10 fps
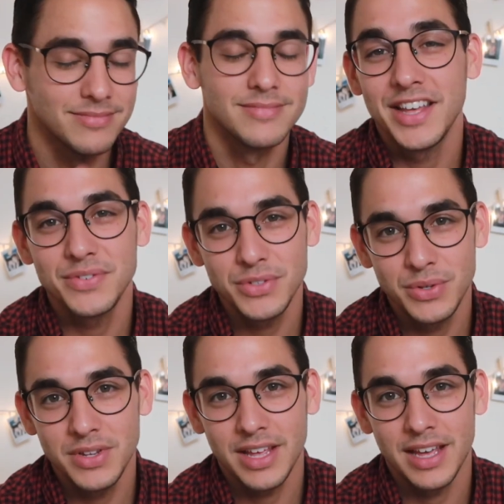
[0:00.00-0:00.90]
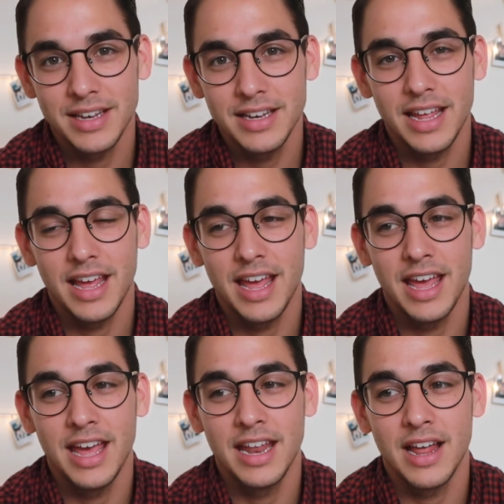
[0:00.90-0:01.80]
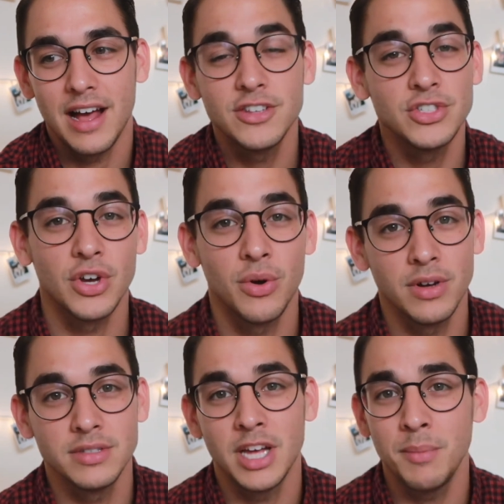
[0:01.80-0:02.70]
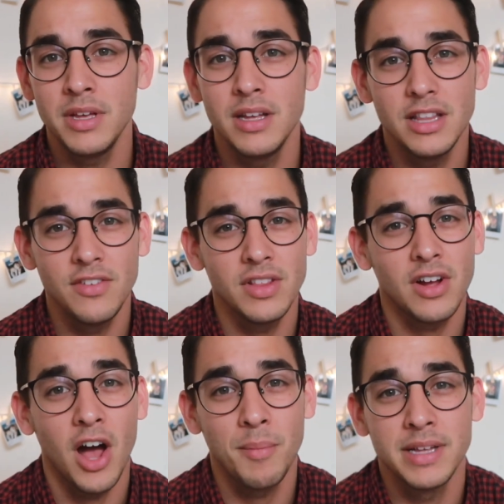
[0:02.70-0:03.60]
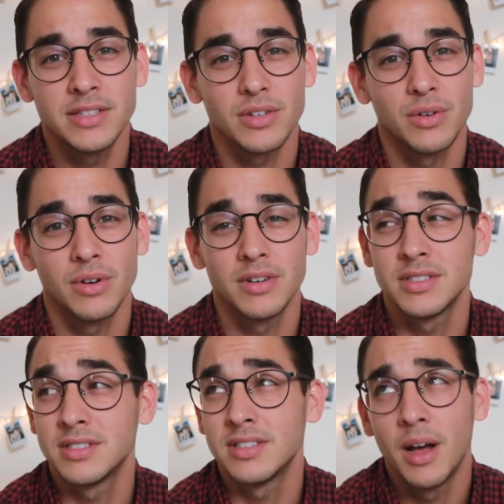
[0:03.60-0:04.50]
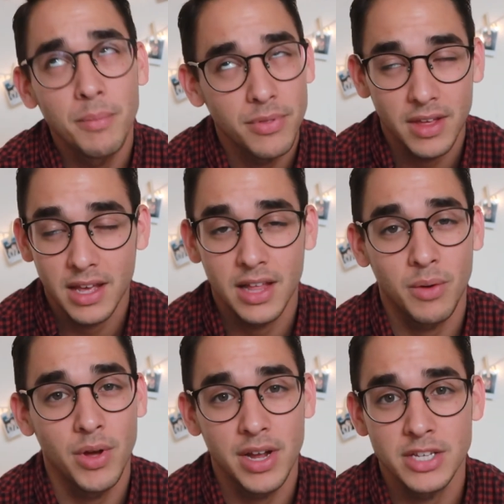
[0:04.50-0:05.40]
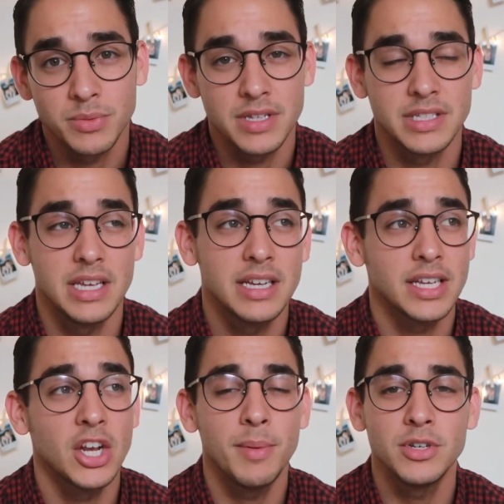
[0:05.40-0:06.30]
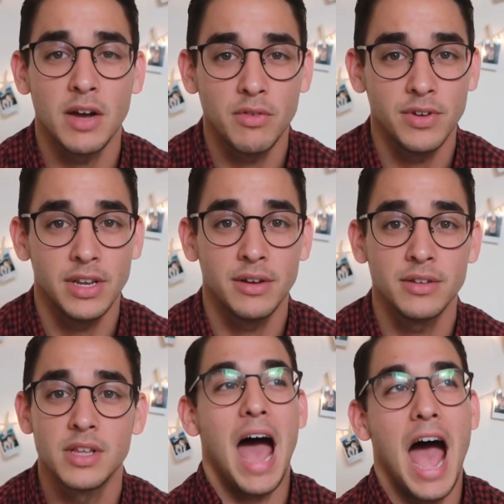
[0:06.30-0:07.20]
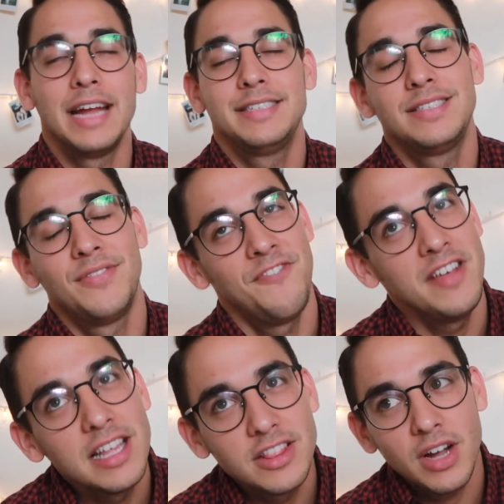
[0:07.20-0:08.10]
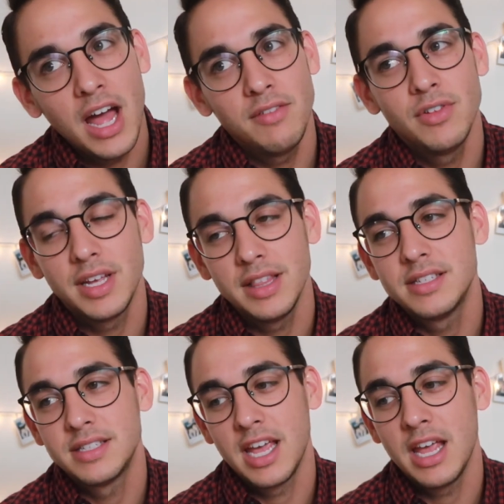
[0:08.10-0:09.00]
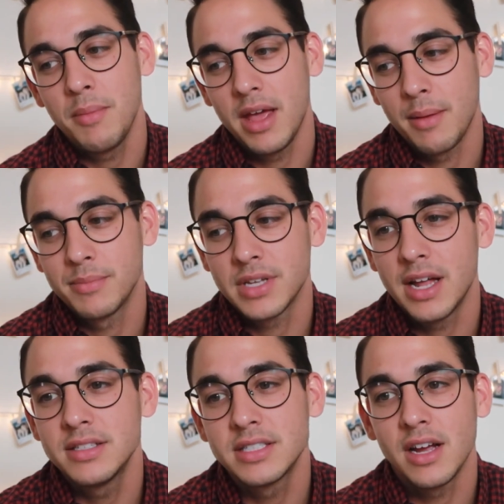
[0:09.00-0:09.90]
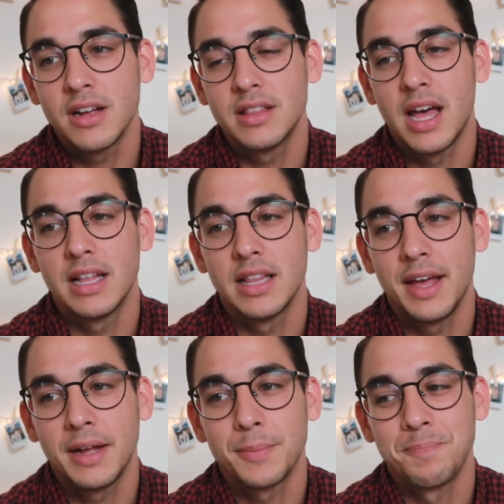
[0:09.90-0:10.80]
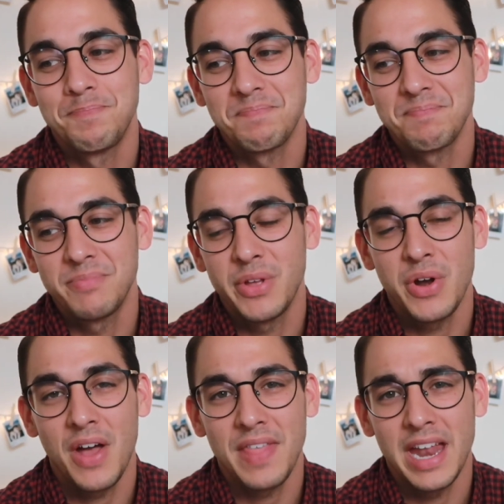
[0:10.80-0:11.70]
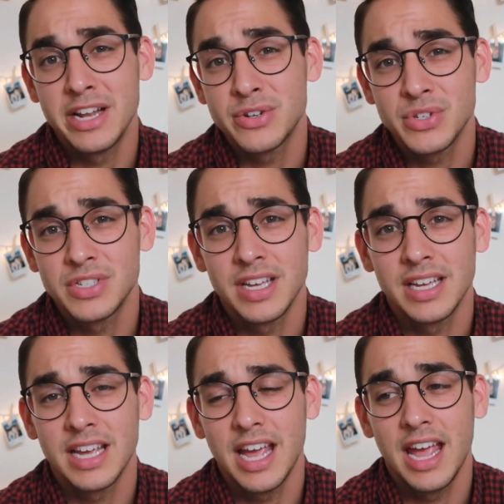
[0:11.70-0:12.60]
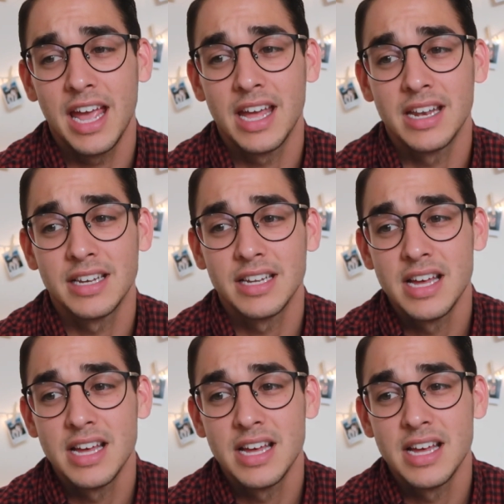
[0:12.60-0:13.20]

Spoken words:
Thanks for tuning in, and also tell me, leave in the comments or something, like what you guys want to see, because I know my travel videos, I feel like they're kind of looking the same, and I'm kind of scared that like they're not that interesting, and